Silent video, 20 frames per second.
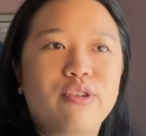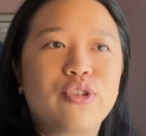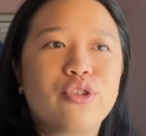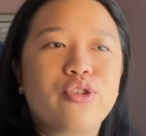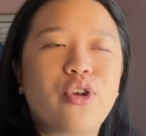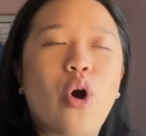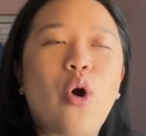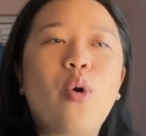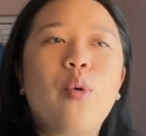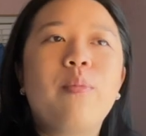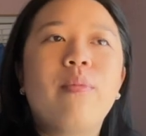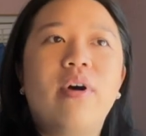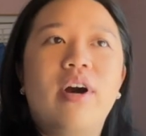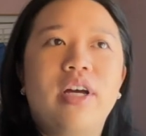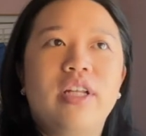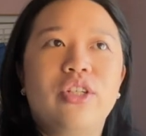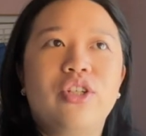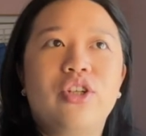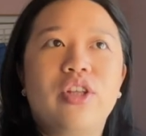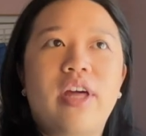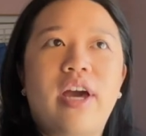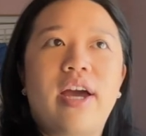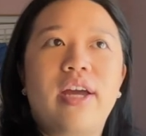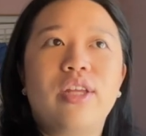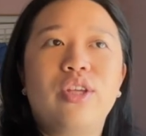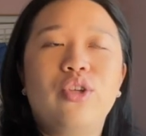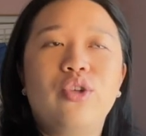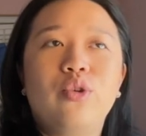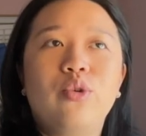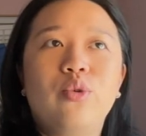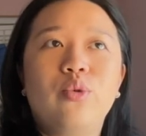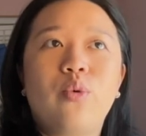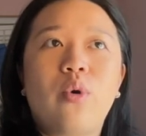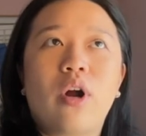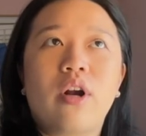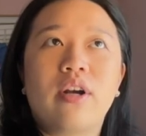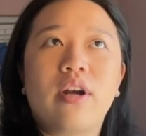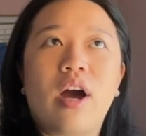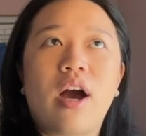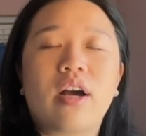so much that you
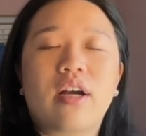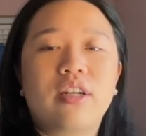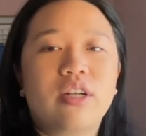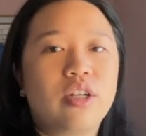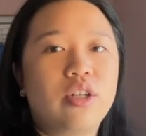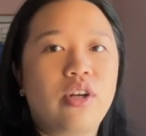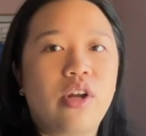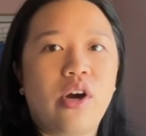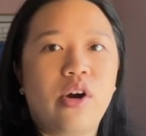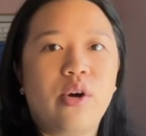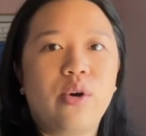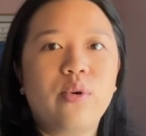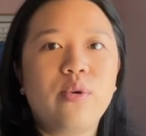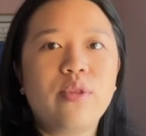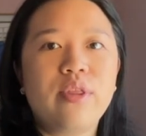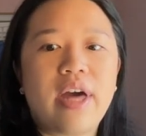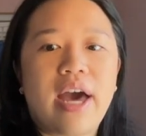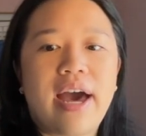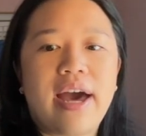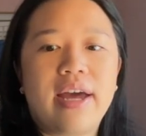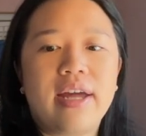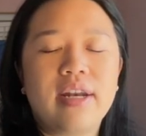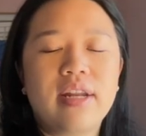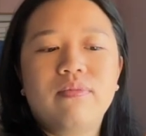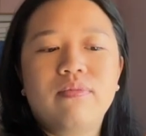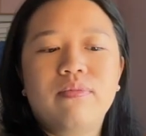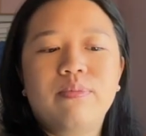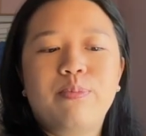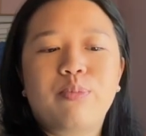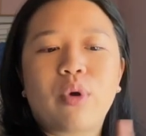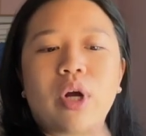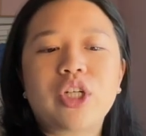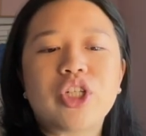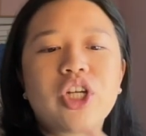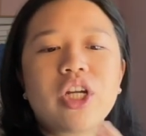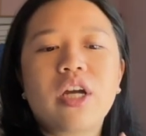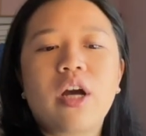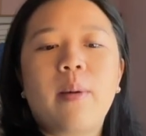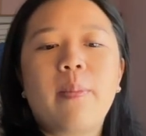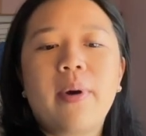are not going to know, that
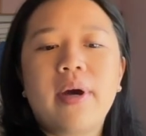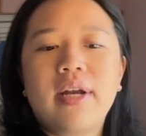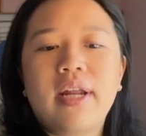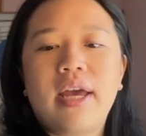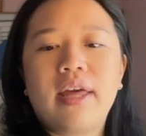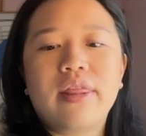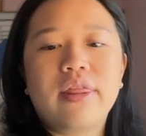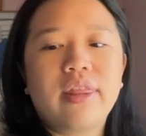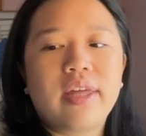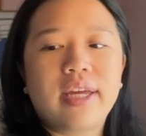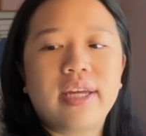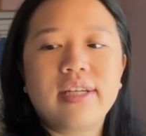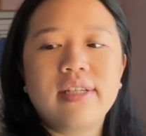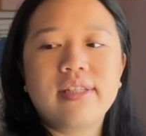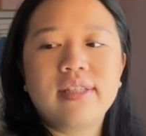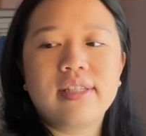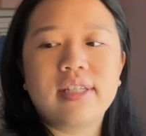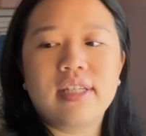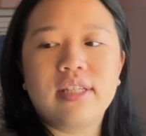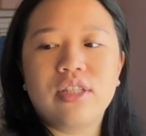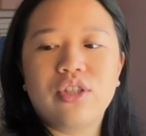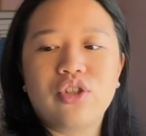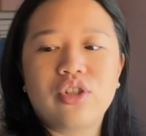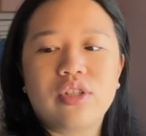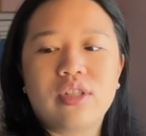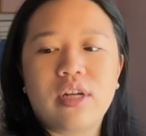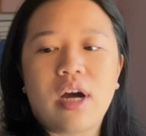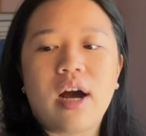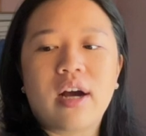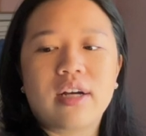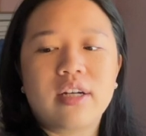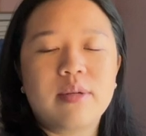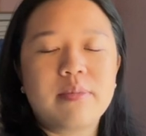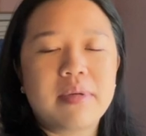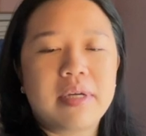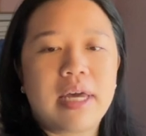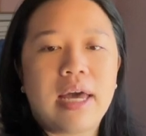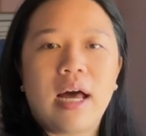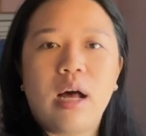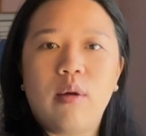brushing up on things is just not going to
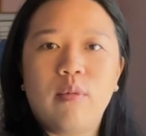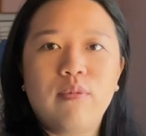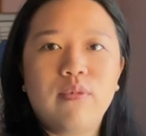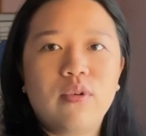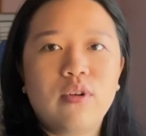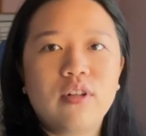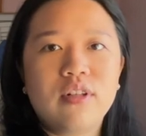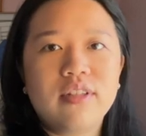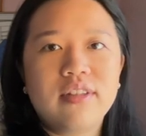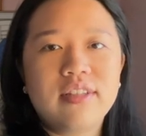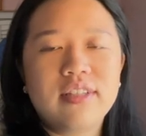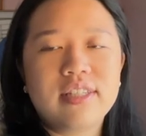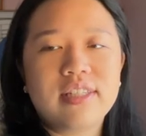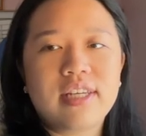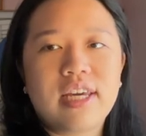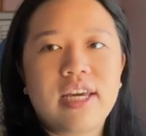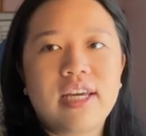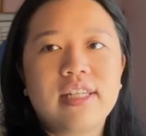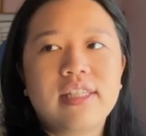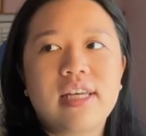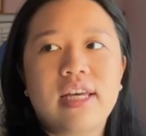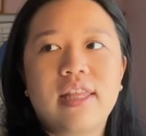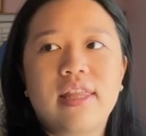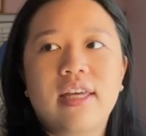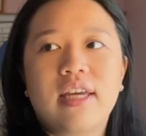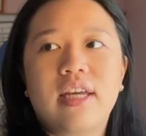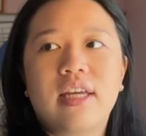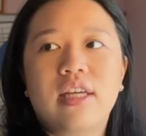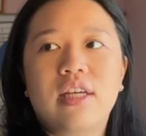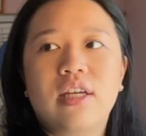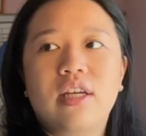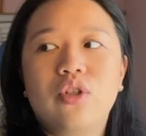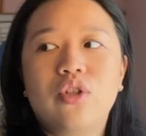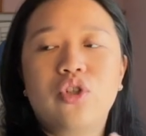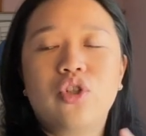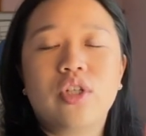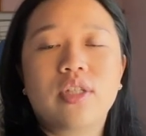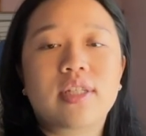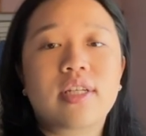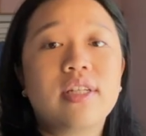be helpful in this case. I think
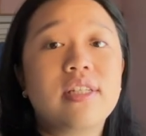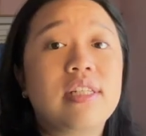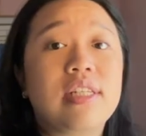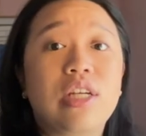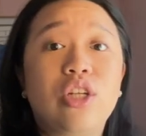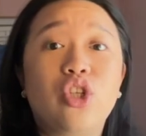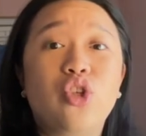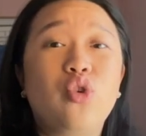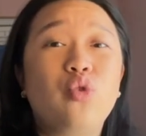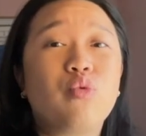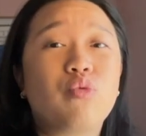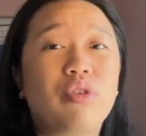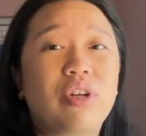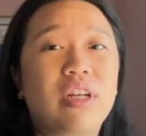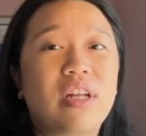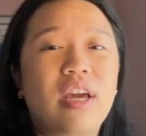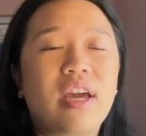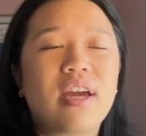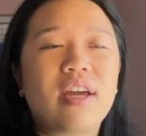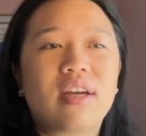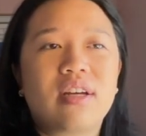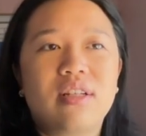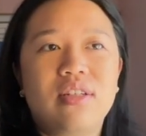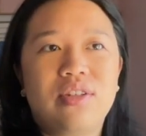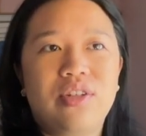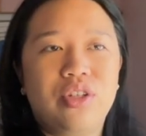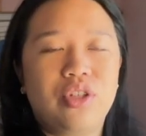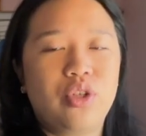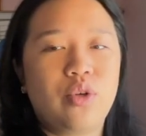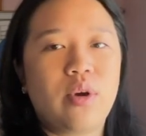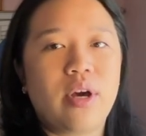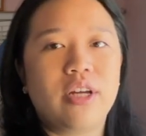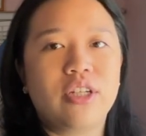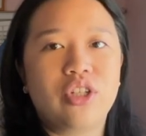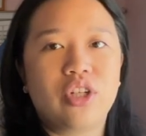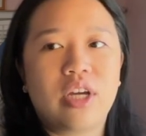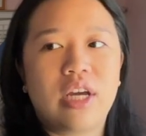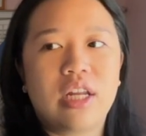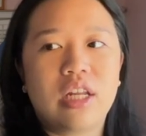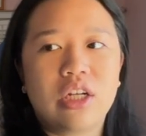just continue reading and continue
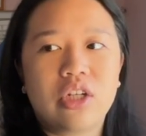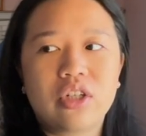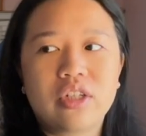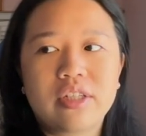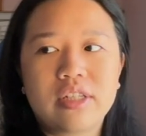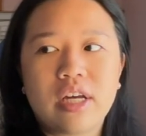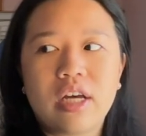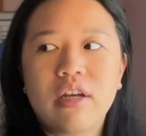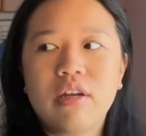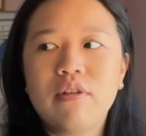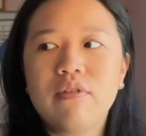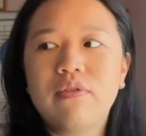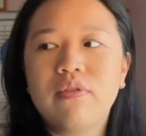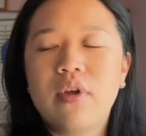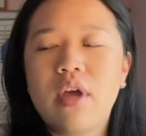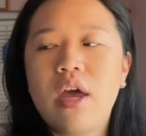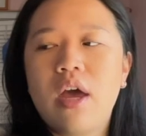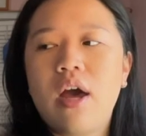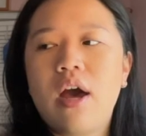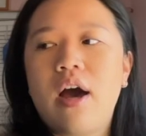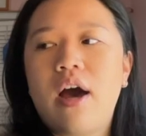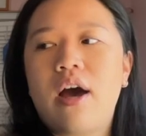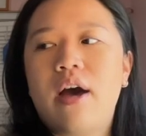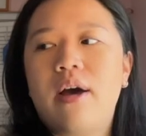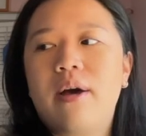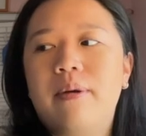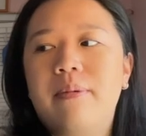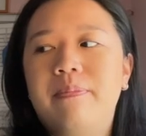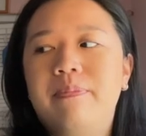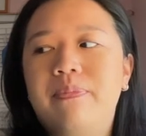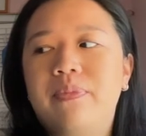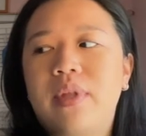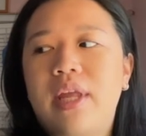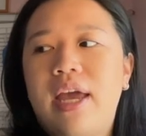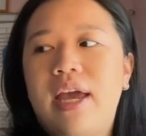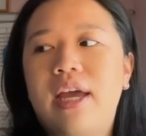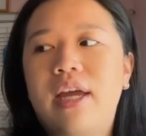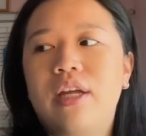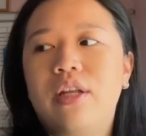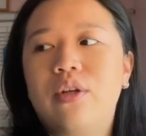educating yourself,
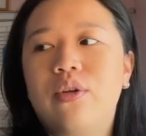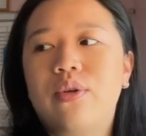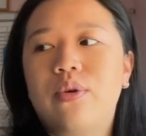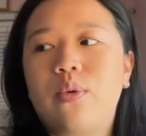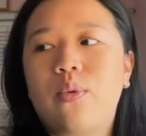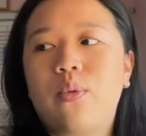and,